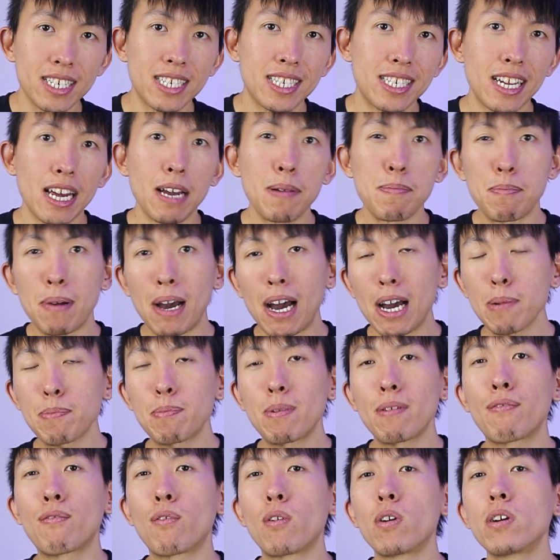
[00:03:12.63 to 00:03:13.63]
a step back
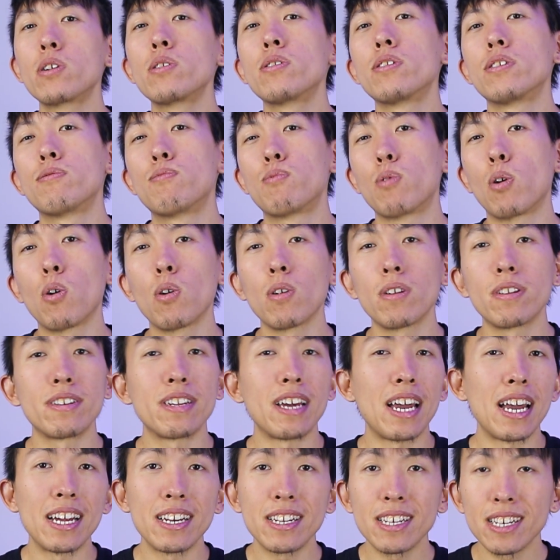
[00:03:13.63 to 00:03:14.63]
before you enroll
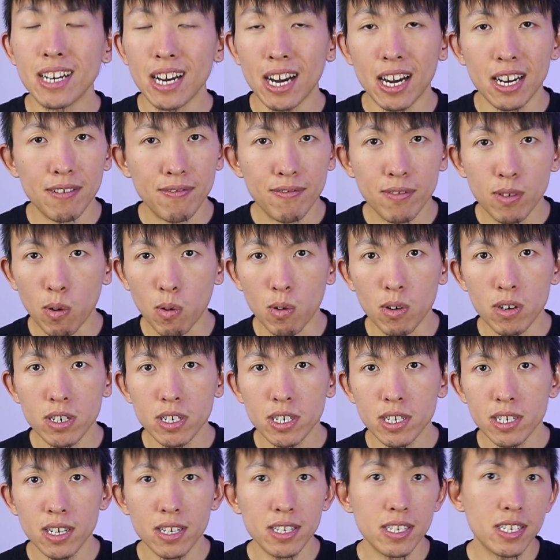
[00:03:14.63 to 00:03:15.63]
in any kind of
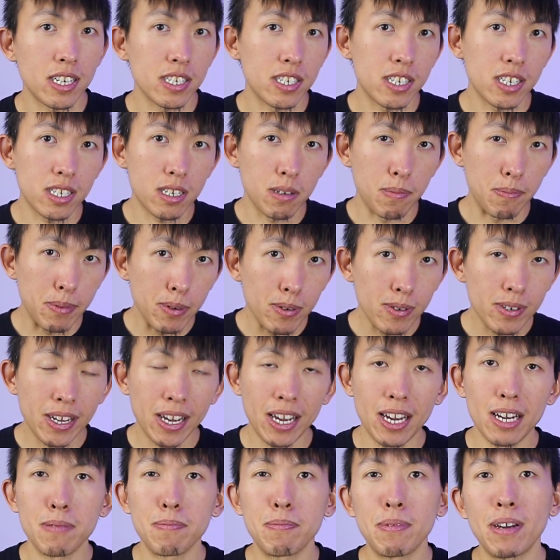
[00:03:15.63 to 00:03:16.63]
course, such as a boot
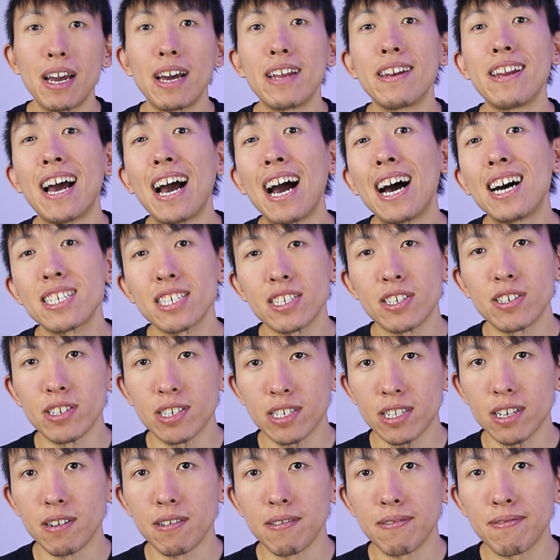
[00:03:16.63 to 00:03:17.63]
camp, and ask
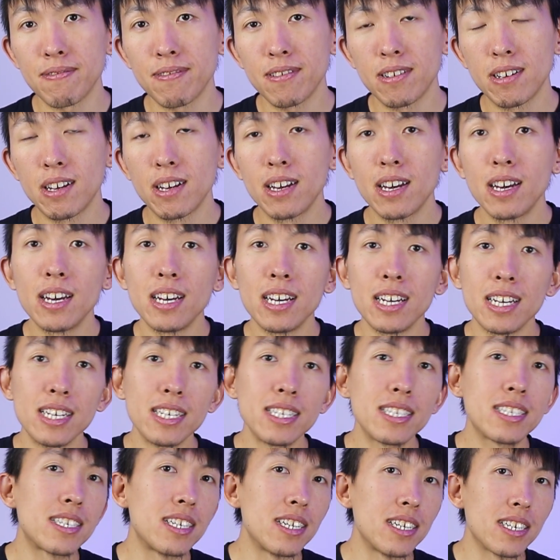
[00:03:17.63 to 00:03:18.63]
yourself,
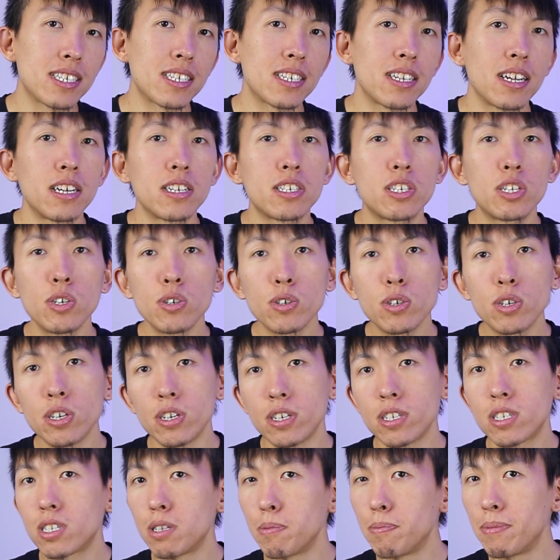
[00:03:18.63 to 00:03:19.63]
is this too
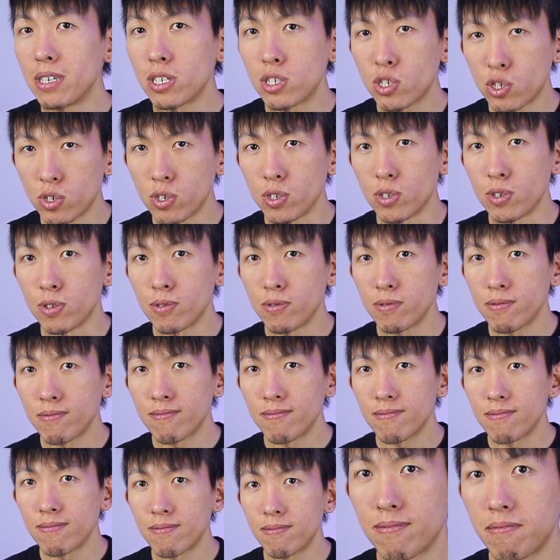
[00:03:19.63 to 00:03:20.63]
good to be true?
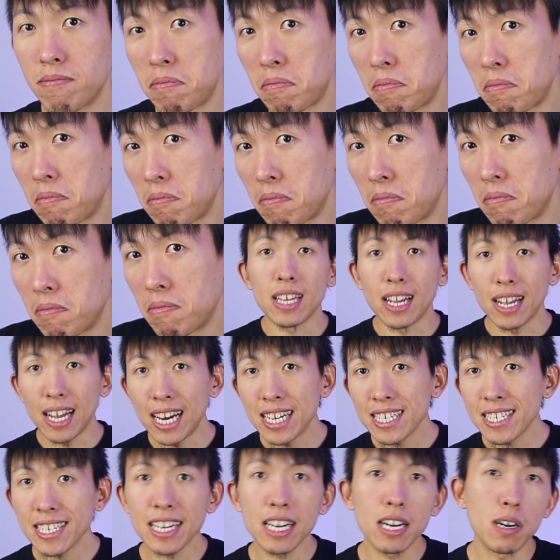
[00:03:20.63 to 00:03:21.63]
The
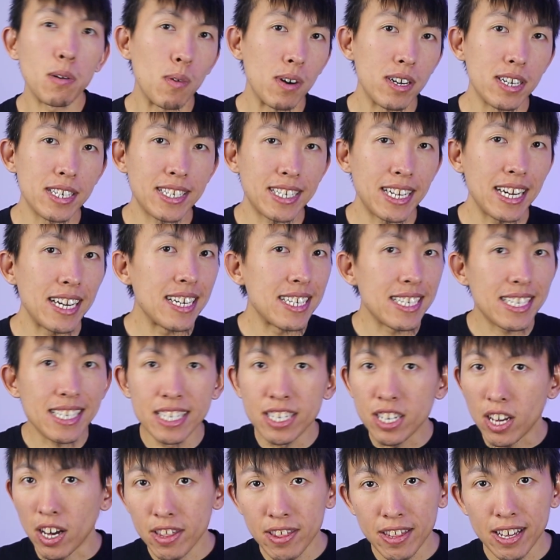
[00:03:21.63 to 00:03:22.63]
last thing I want to say is
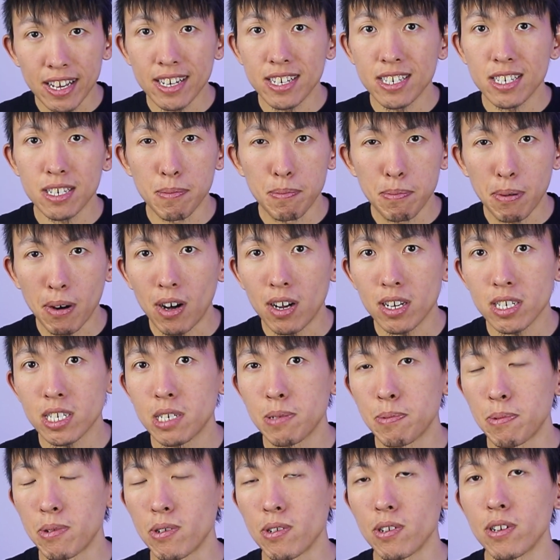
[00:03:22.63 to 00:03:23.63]
nothing is
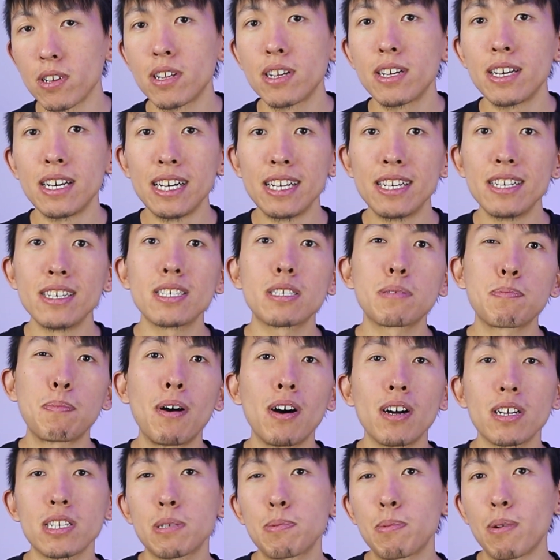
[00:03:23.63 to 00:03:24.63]
impossible. It is
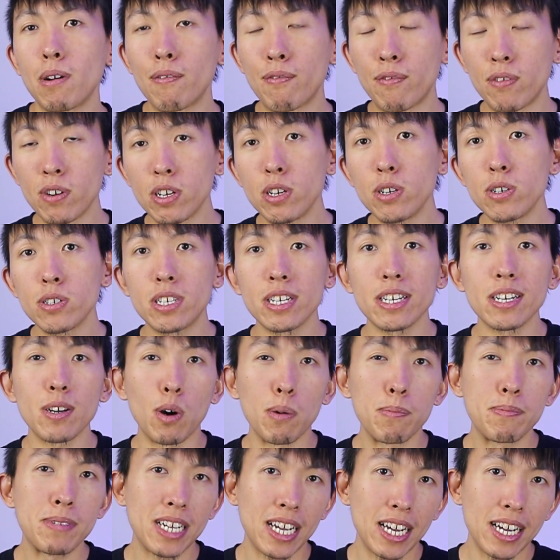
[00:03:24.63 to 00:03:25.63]
possible for you to
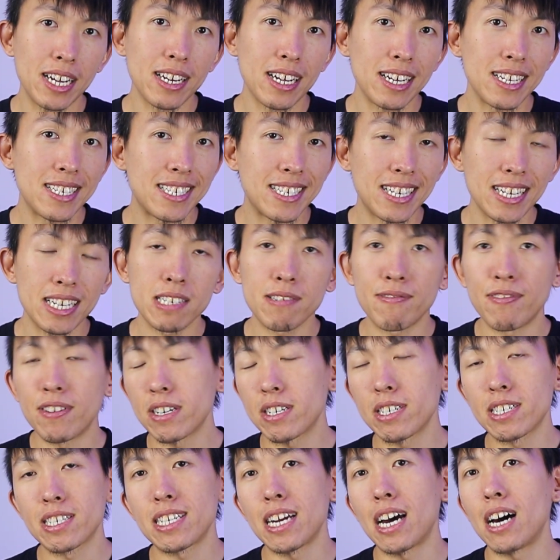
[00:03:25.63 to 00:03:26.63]
obtain a
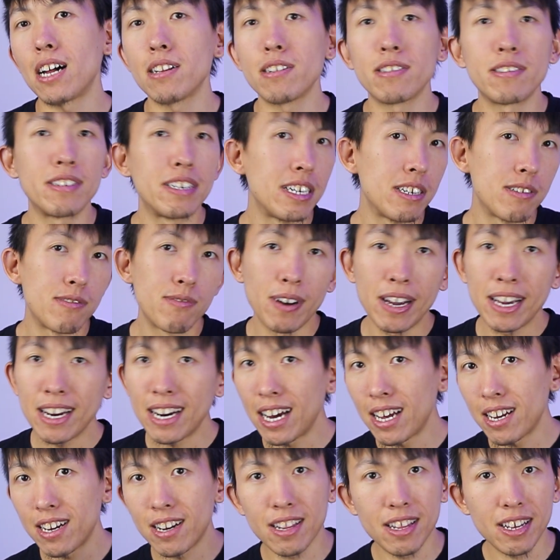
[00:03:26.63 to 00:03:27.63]
six-figure salary right
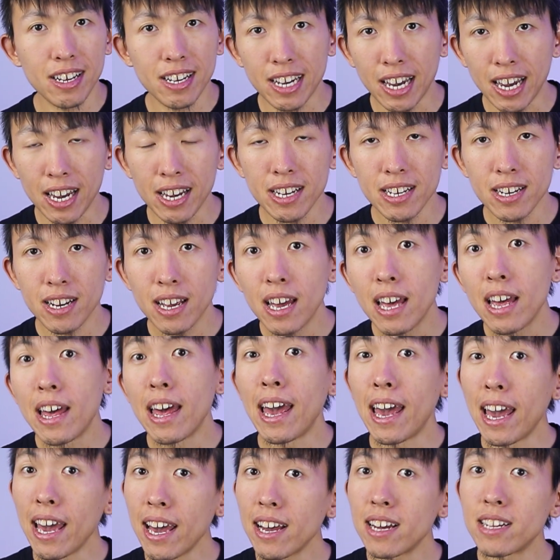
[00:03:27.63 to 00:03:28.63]
out of the gate,
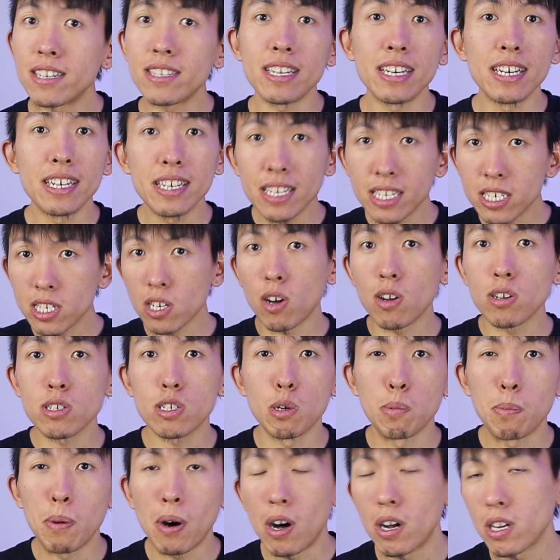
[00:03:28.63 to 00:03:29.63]
and it is
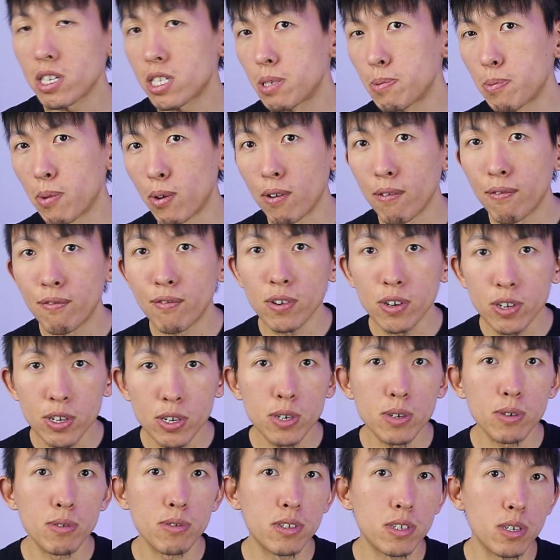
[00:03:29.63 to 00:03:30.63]
also possible for
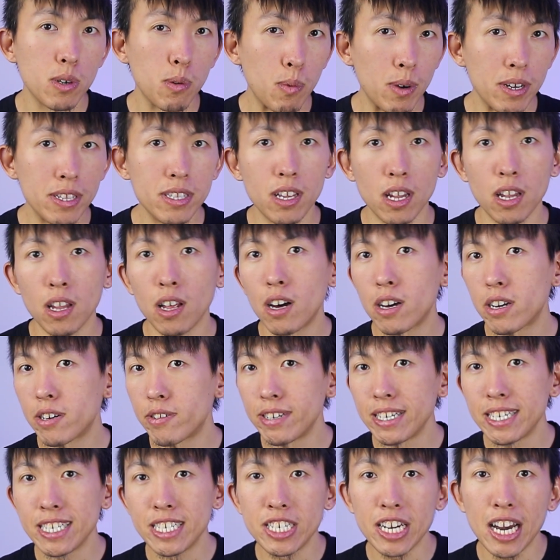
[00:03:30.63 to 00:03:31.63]
you to win the
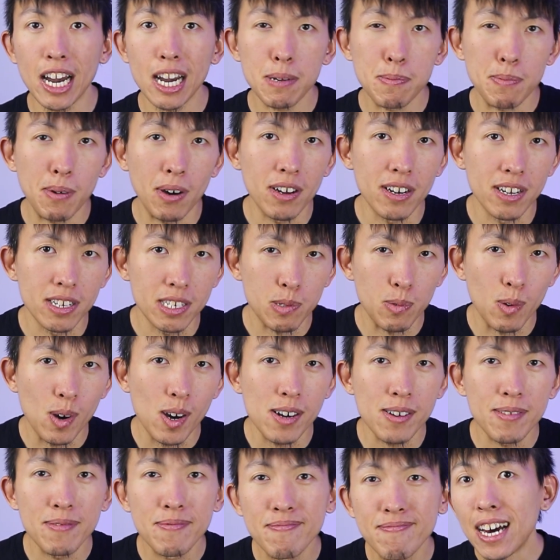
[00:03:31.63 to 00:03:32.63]
lottery jackpot as
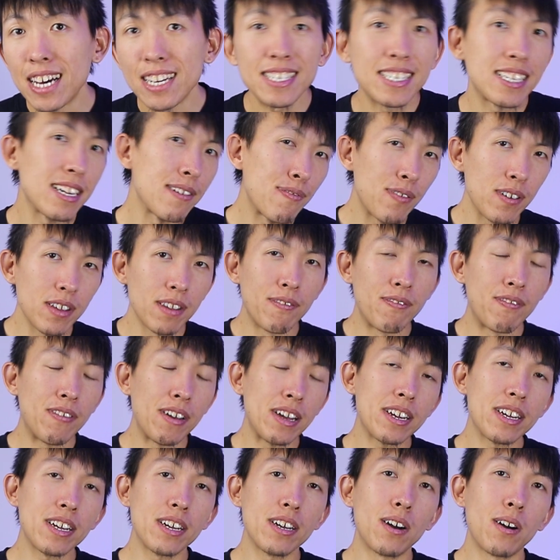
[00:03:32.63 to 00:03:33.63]
well. That is it for the
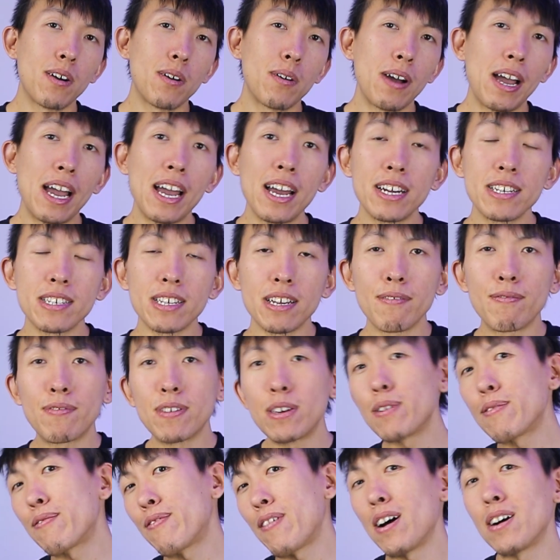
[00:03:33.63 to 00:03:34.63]
video, and if
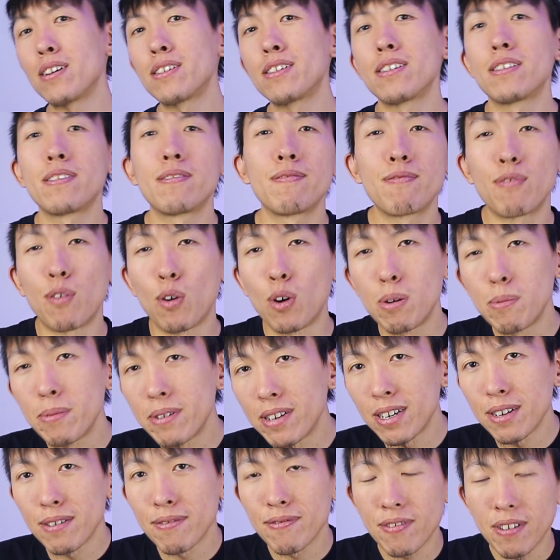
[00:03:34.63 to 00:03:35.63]
you found it
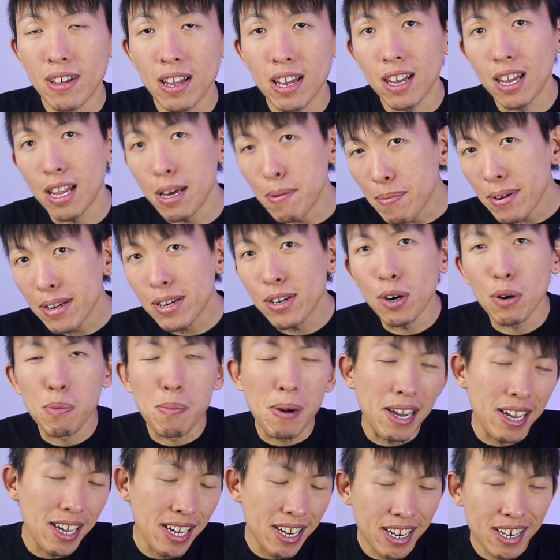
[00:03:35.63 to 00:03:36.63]
informative, let me know
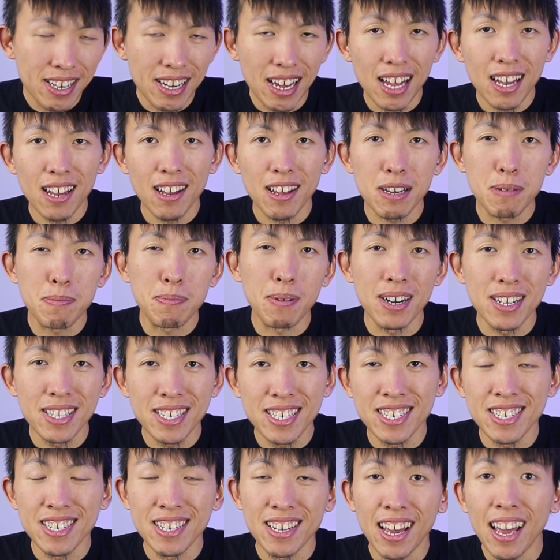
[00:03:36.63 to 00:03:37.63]
by hitting that like
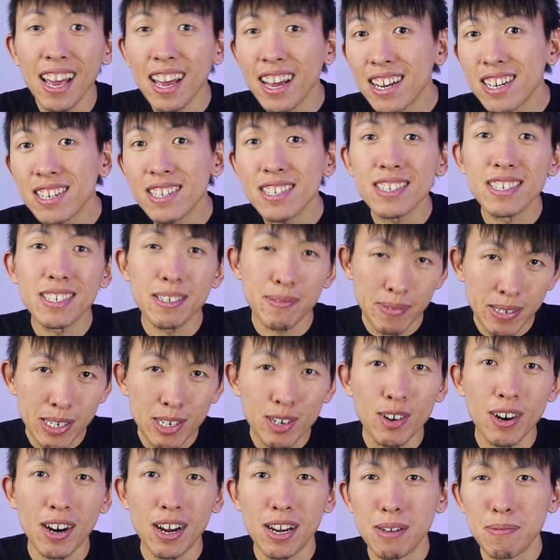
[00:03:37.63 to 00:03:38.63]
button and
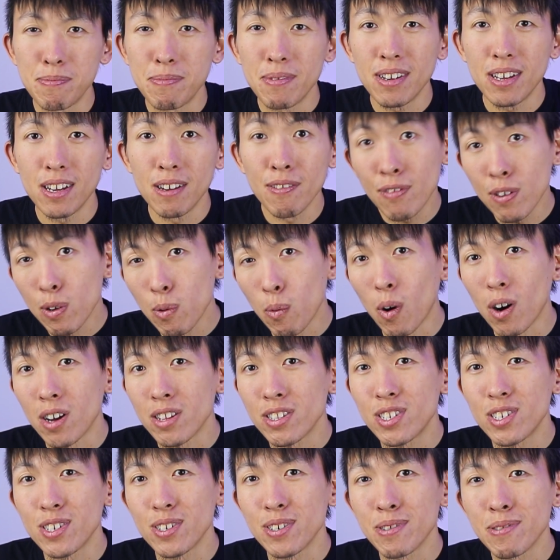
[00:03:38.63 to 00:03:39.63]
subscribe if you
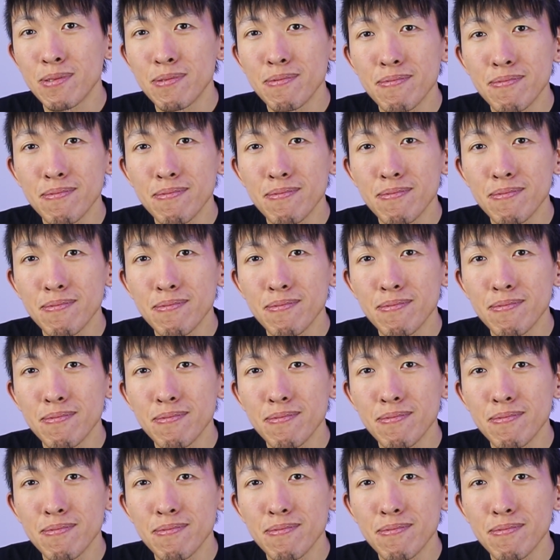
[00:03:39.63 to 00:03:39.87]
want to.